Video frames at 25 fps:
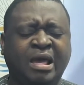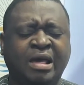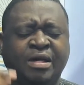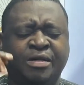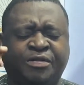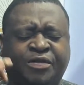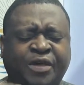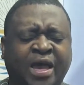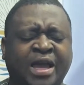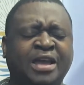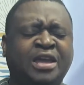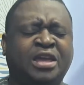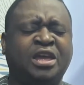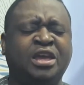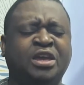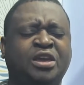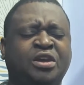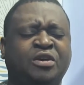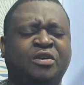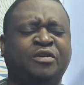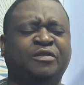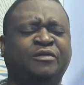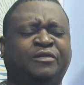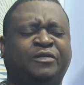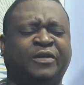Thank
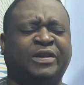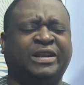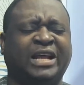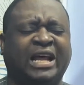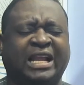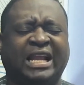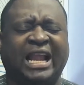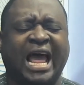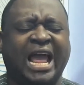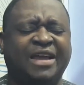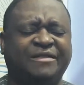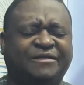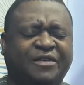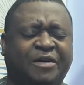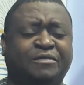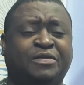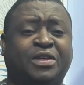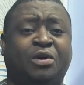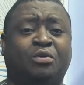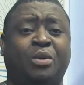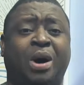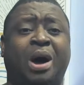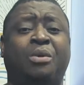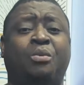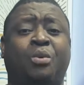you for the life of
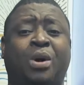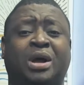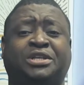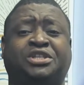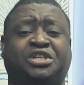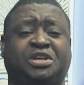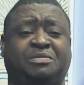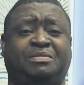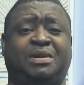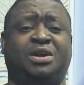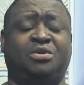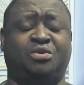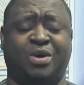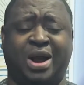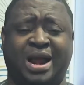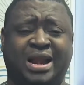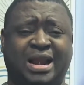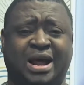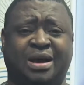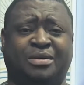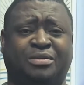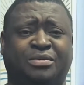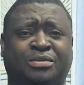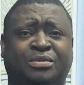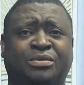the one watching me right
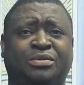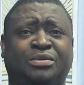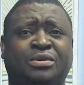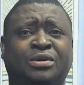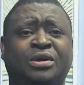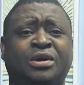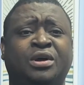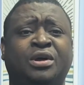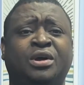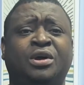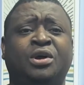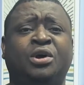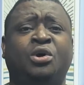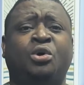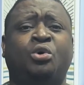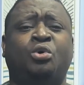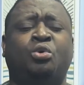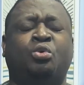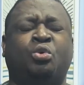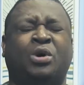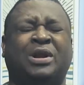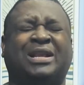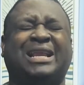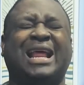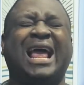now.
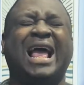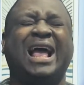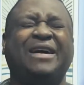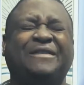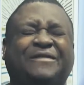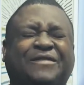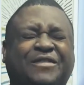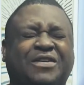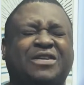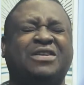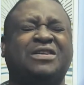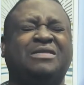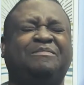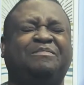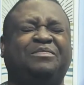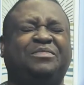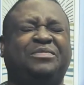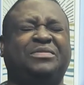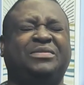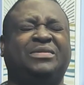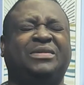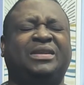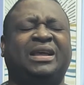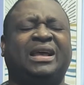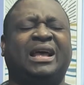Whatever
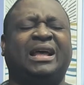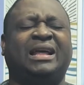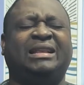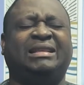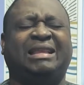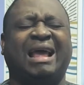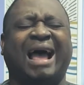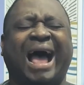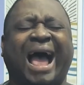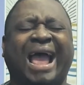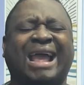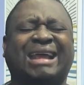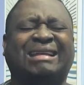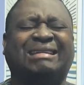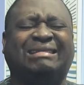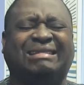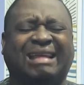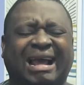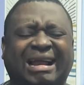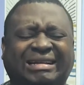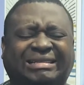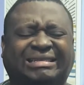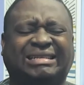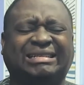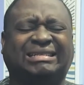the
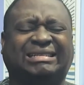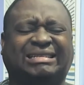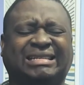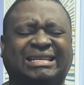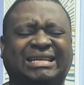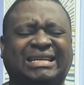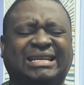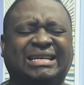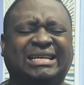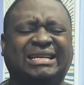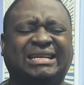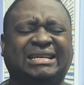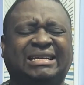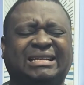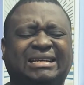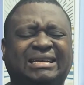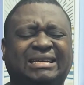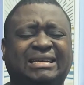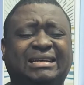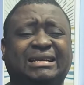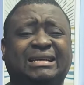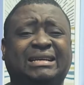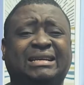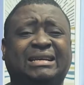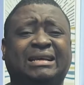identity
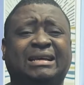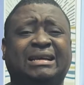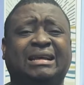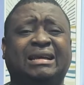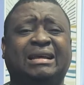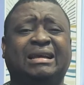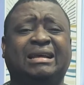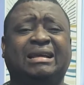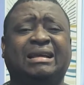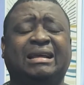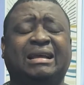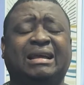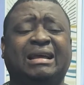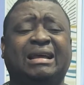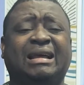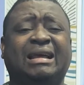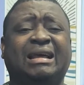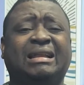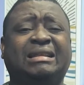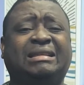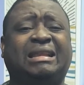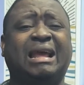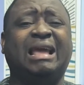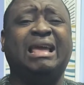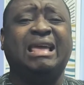
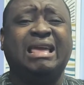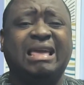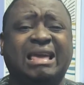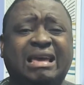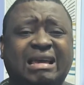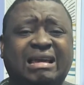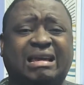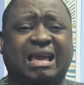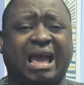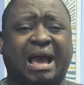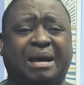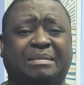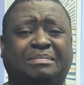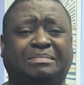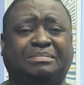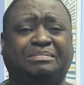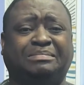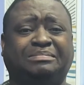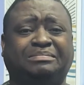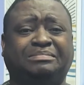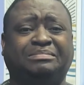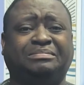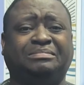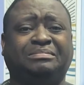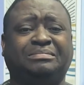the
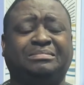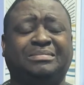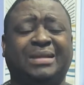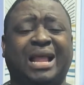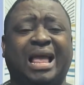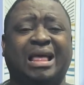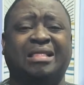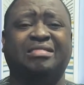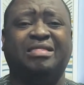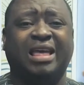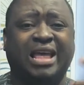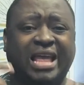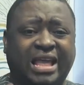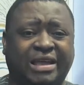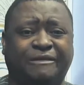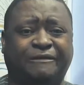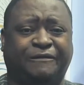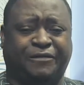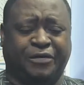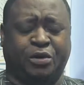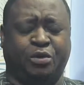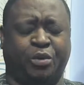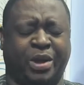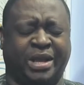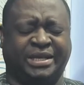income and the
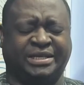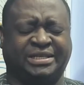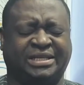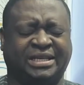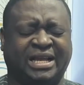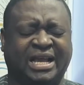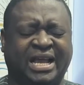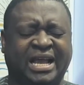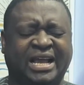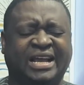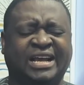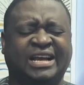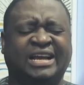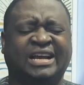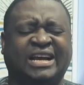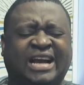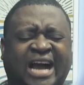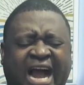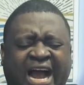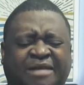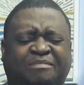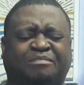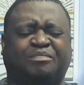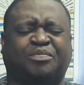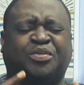influence.
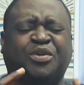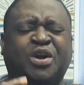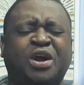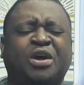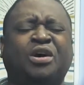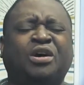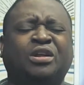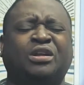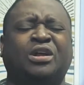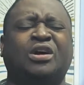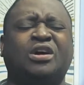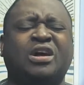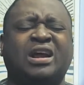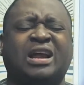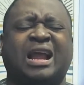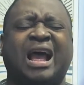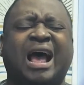I pray, oh Lord